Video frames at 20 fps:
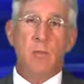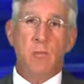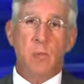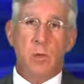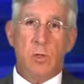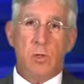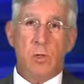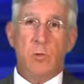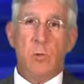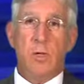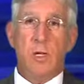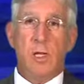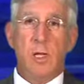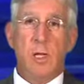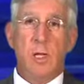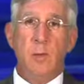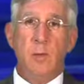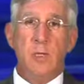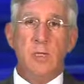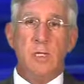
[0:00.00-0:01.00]
multiple
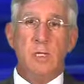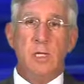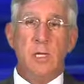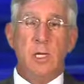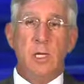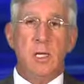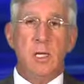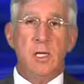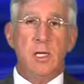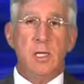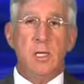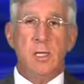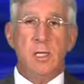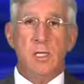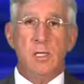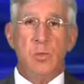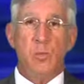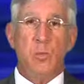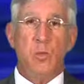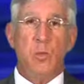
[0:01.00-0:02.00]
claimants, and at
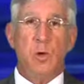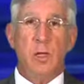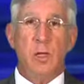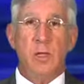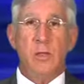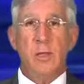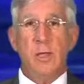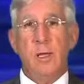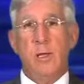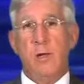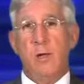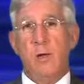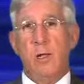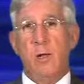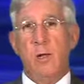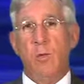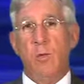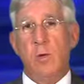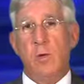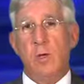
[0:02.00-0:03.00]
this point, they are
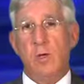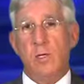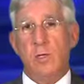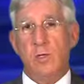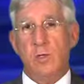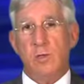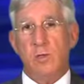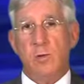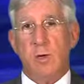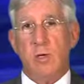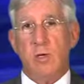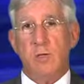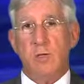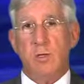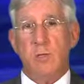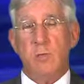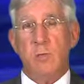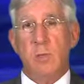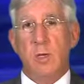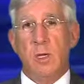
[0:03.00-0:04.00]
not willing to
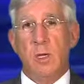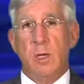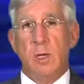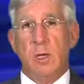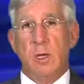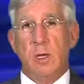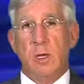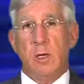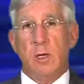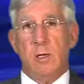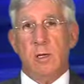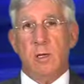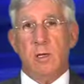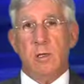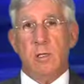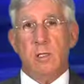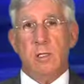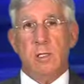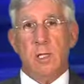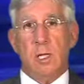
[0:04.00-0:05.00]
structure
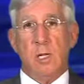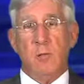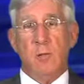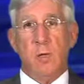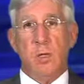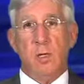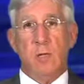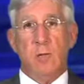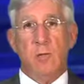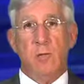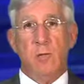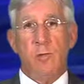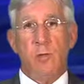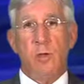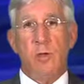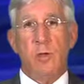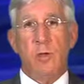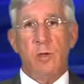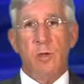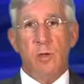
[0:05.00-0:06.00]
uh, the settlement through
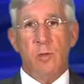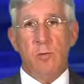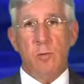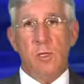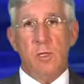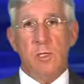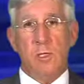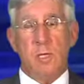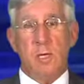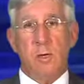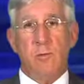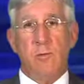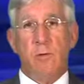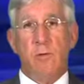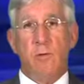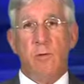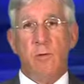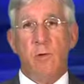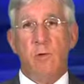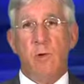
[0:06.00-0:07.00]
a QSF. A
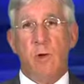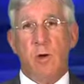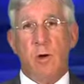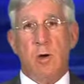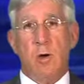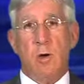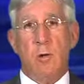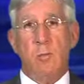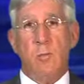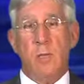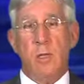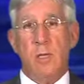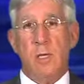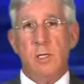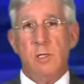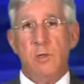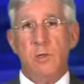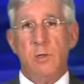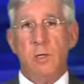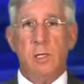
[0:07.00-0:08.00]
few are, and
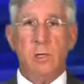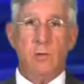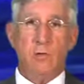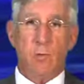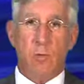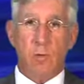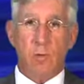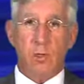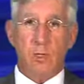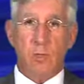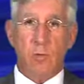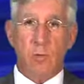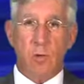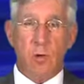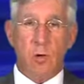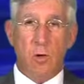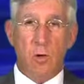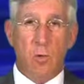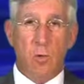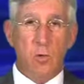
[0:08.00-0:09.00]
that's really unfortunate.
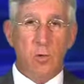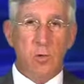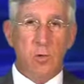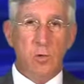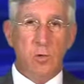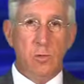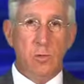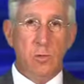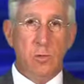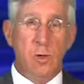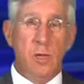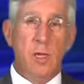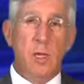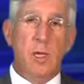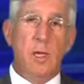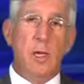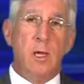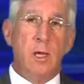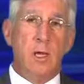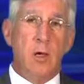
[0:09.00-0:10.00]
We hope to
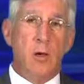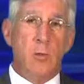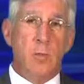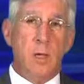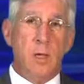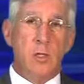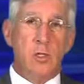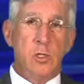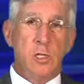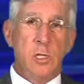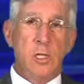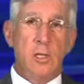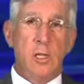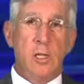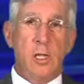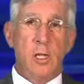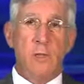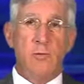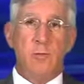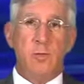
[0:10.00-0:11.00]
help educate
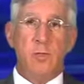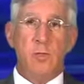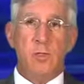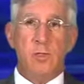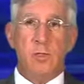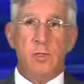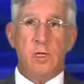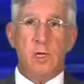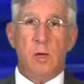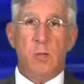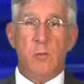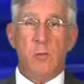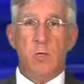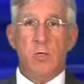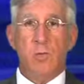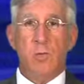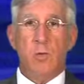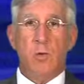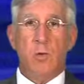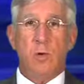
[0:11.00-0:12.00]
the life insurance
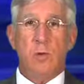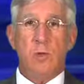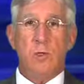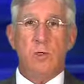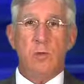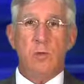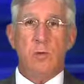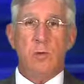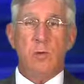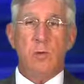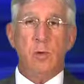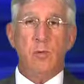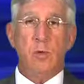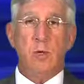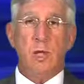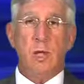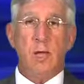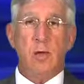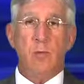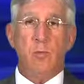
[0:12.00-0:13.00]
companies more so that we
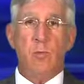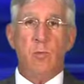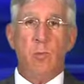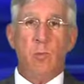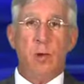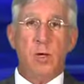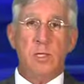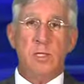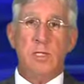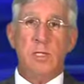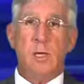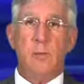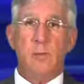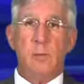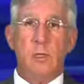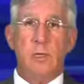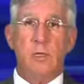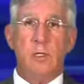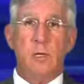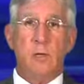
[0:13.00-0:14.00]
would have more
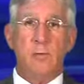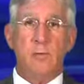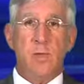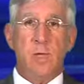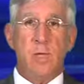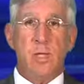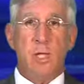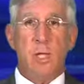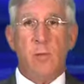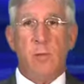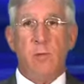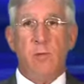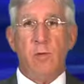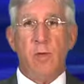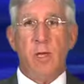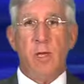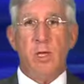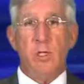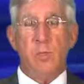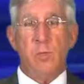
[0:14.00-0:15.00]
acceptance of that type of
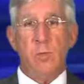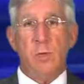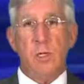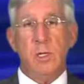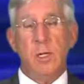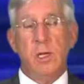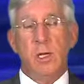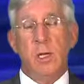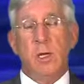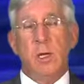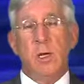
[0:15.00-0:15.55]
case. But